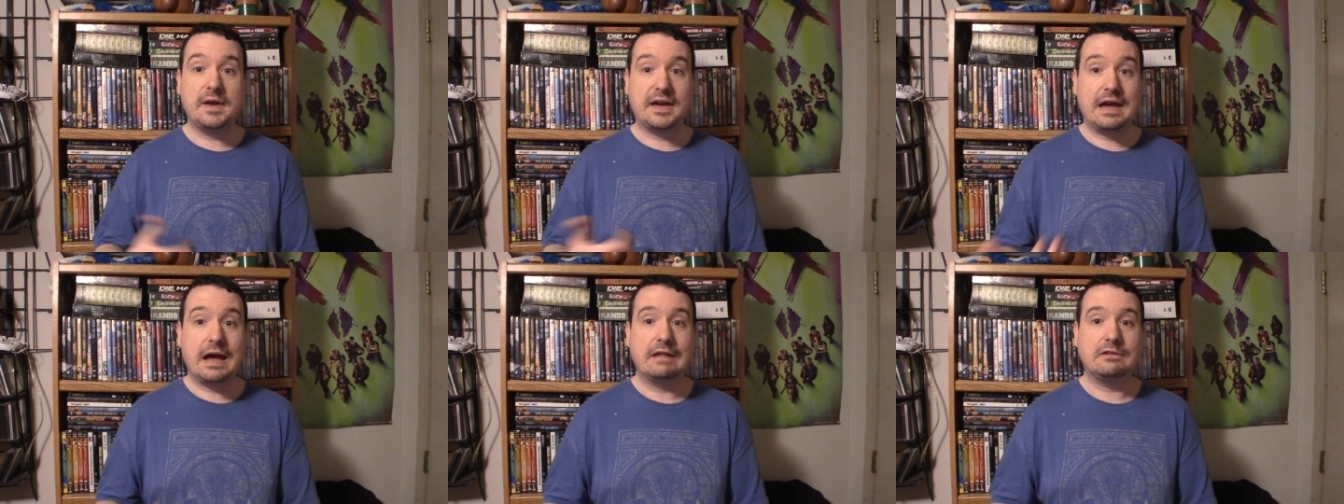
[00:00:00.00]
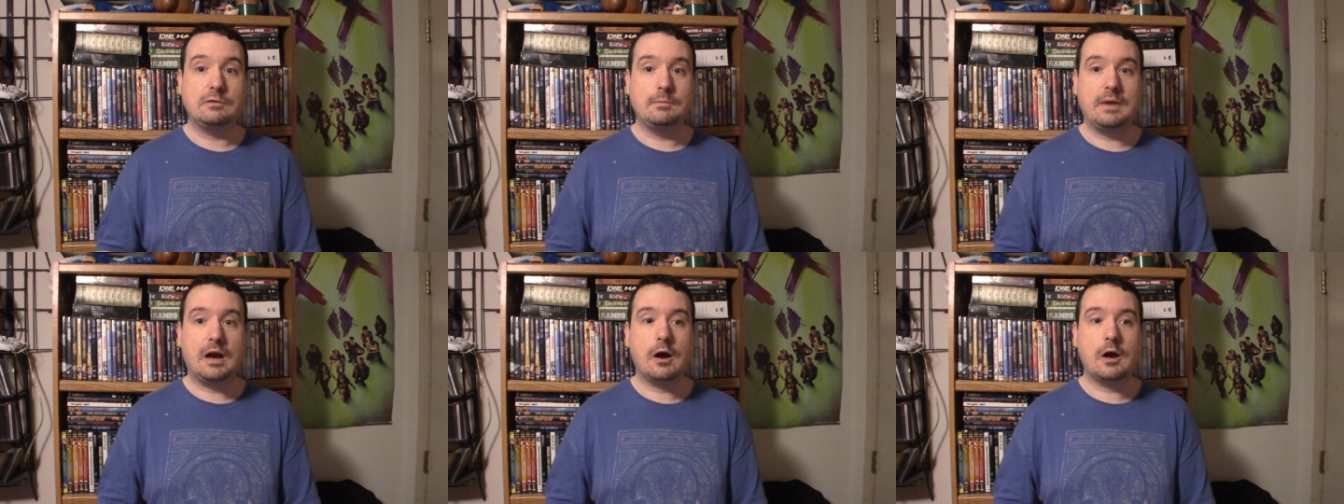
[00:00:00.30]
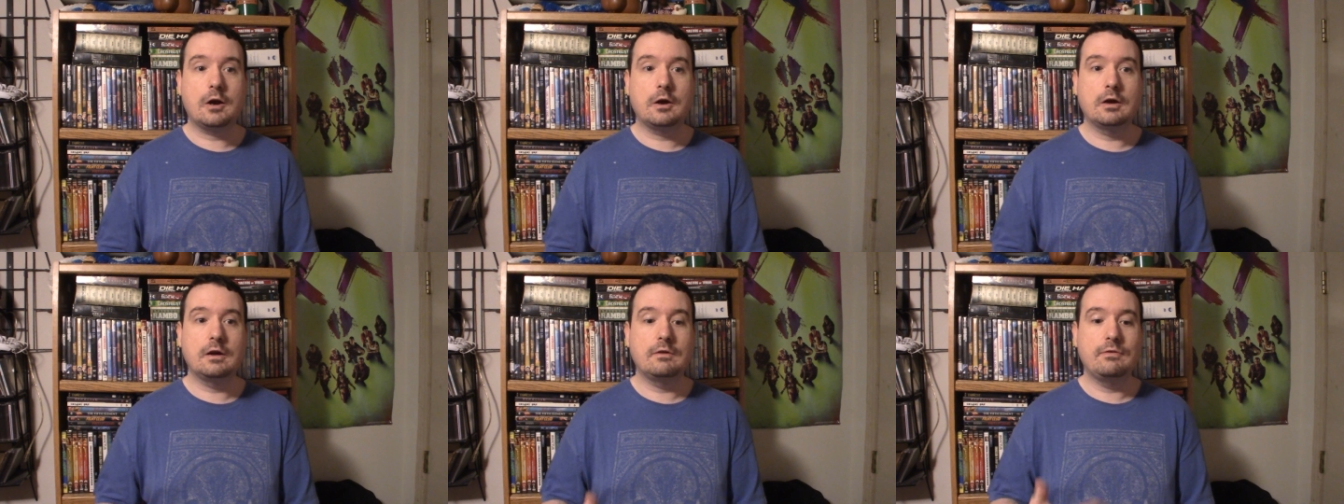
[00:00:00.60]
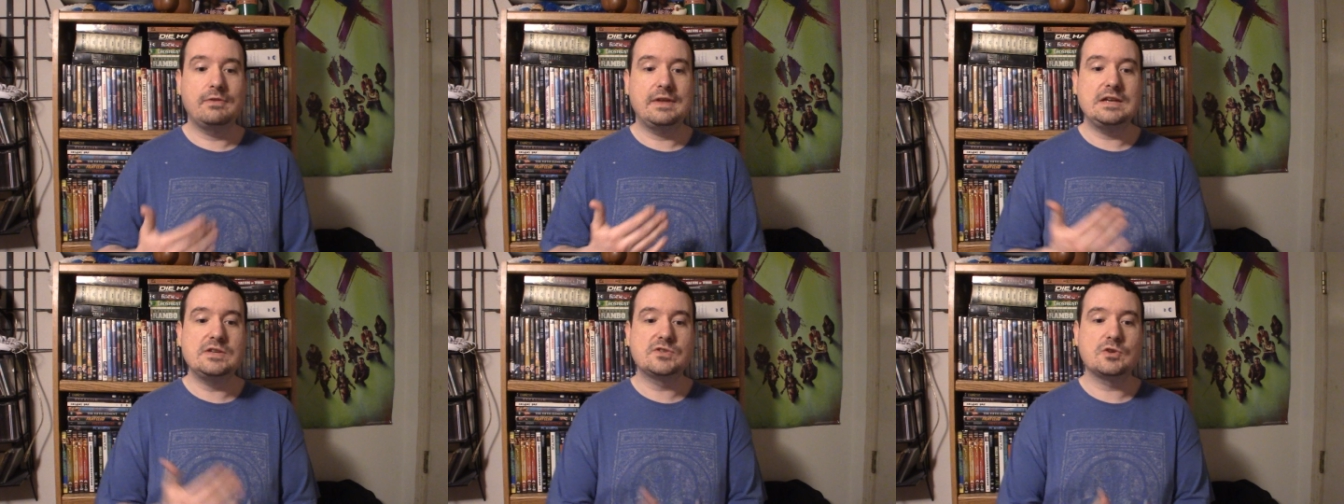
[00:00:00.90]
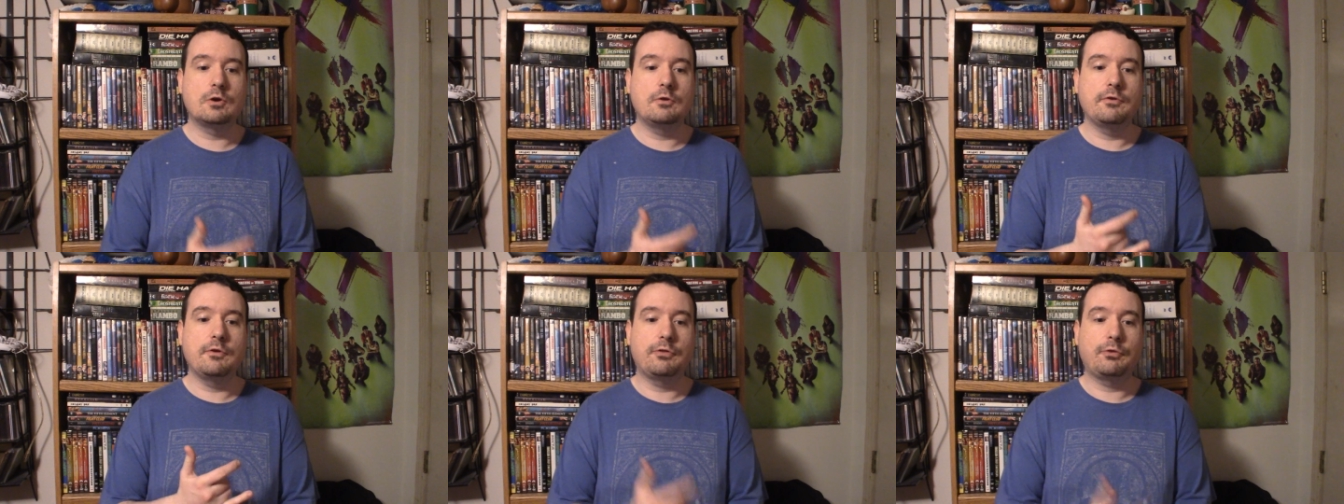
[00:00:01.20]
and Captain America, these
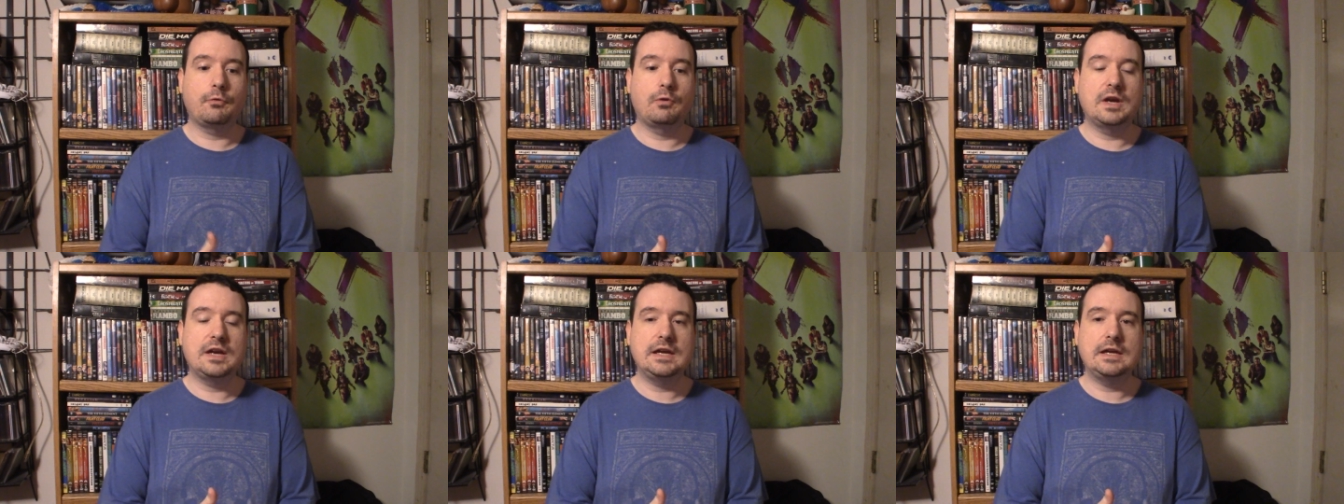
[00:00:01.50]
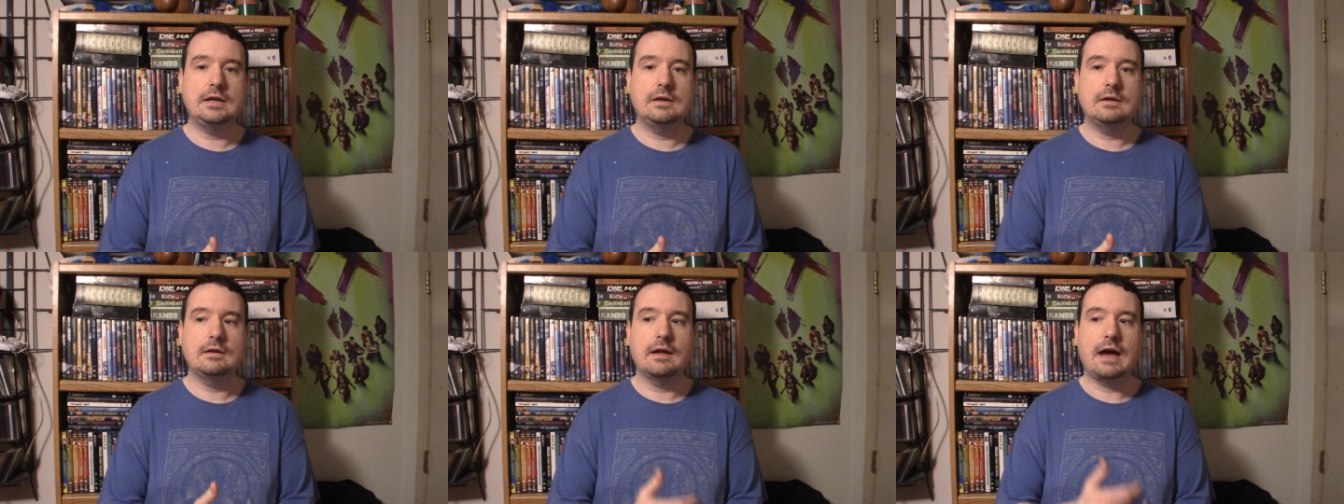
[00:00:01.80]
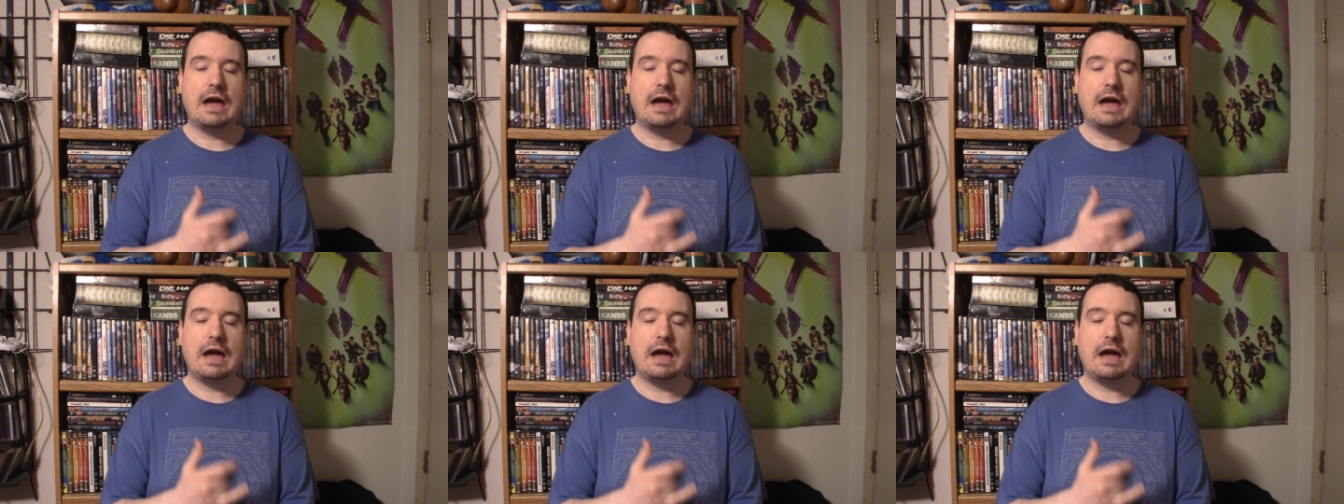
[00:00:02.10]
are the three,